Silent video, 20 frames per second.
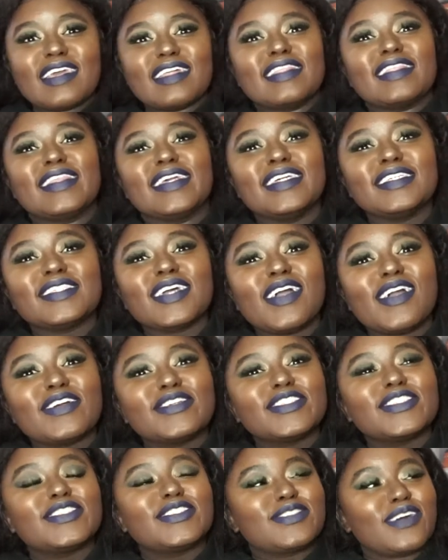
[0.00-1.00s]
these
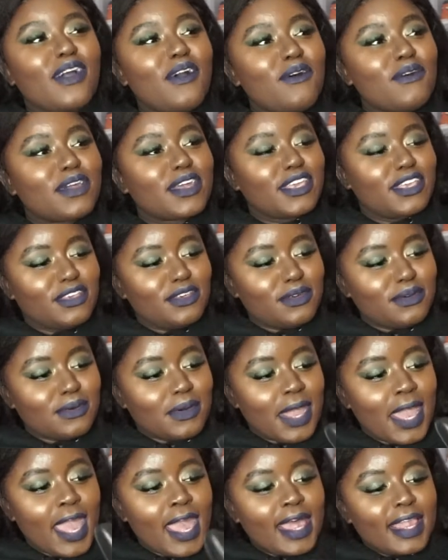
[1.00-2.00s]
are so
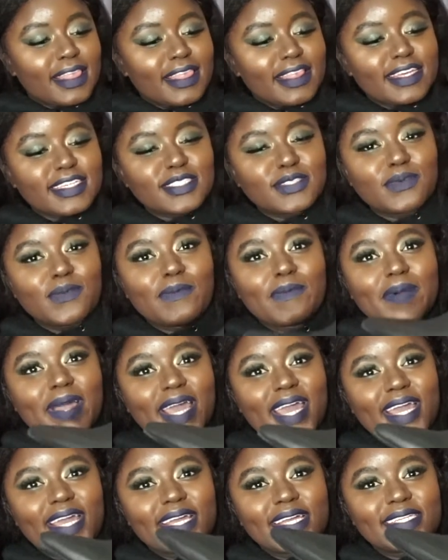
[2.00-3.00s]
cute. This
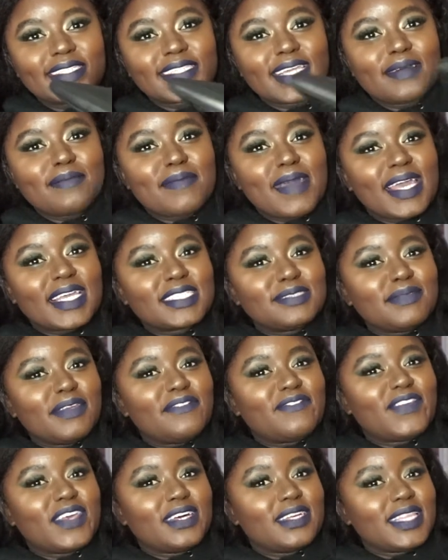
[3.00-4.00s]
wedge, it makes
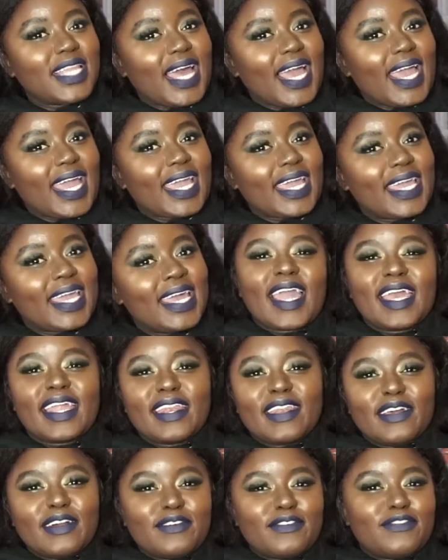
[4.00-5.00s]
me feel like
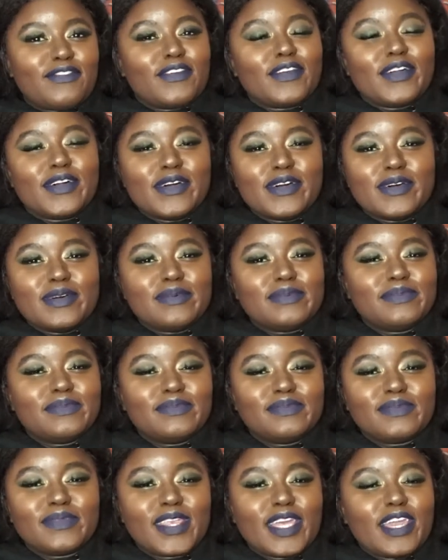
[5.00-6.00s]
Edna
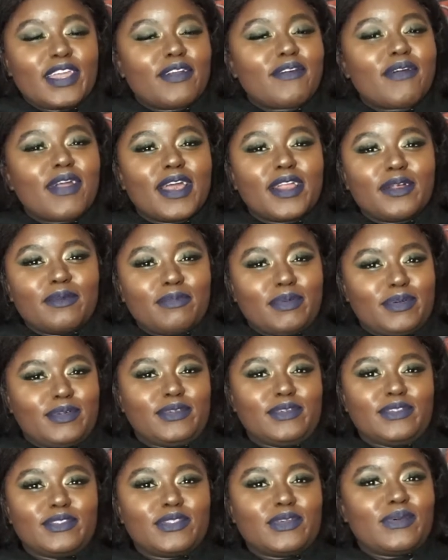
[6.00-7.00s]
from The
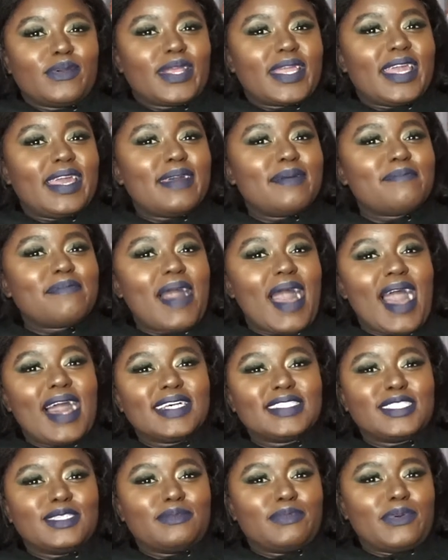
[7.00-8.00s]
Incredibles, or Kim
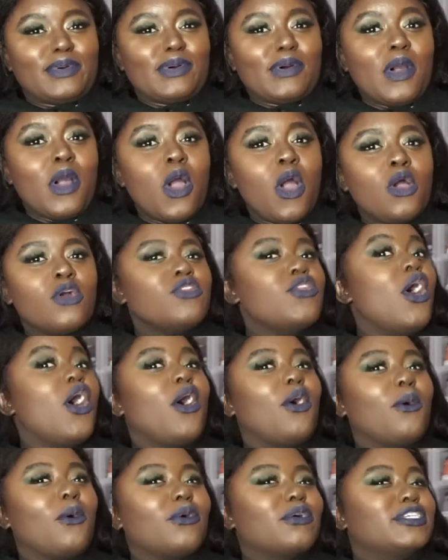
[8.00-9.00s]
Possible.
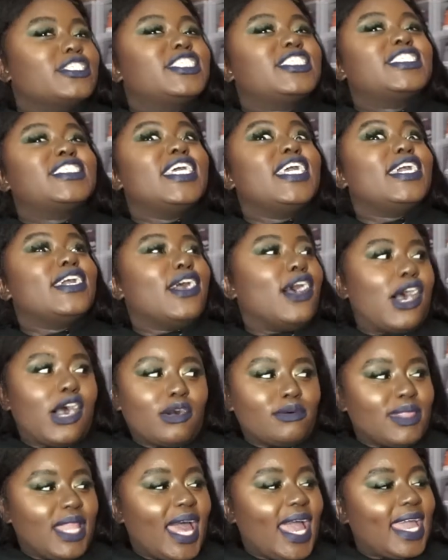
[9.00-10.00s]
No, or
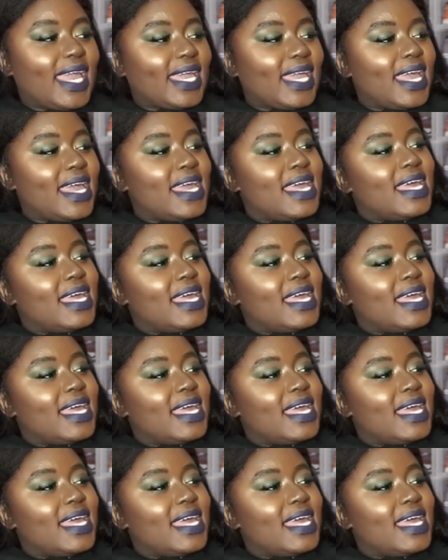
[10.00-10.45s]
Shego. Like,